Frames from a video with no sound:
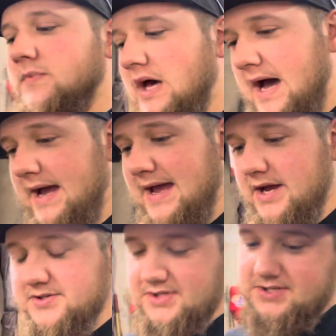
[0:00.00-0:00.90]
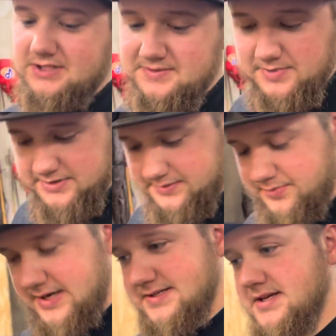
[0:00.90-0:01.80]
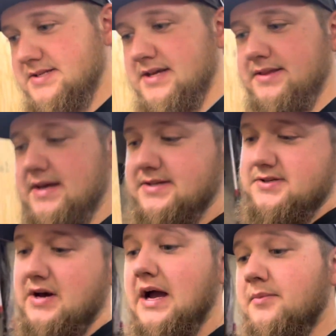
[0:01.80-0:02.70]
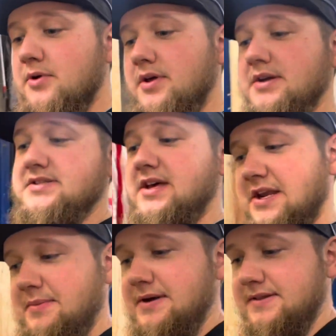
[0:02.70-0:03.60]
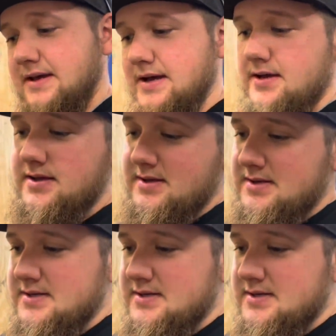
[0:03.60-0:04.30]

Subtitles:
I actually start the building process on that. So I'm really excited about that.